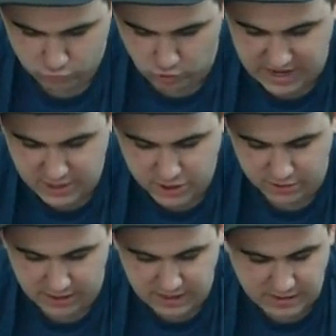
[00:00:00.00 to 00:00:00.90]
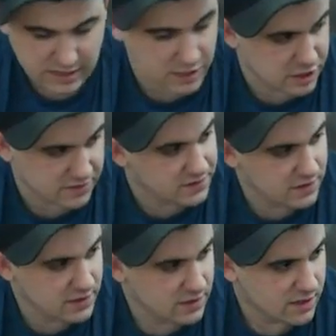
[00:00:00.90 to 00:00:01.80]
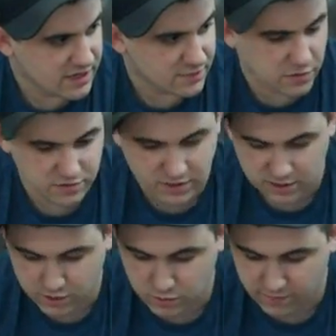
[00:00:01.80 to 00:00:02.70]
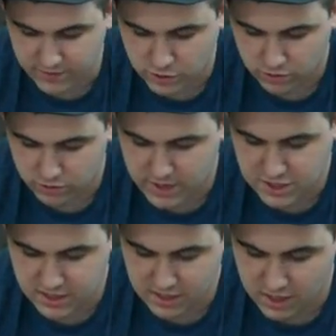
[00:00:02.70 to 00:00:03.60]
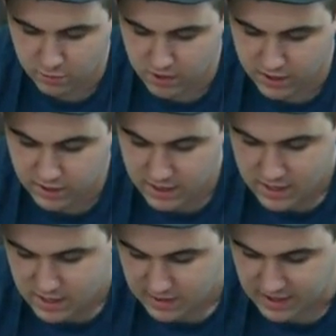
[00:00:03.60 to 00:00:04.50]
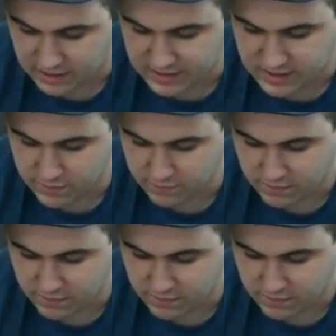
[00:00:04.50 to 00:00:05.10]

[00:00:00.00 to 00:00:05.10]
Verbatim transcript: range to 18 inches, as mm-hmm. opposed to the 12 inch order range, and then another one that lets him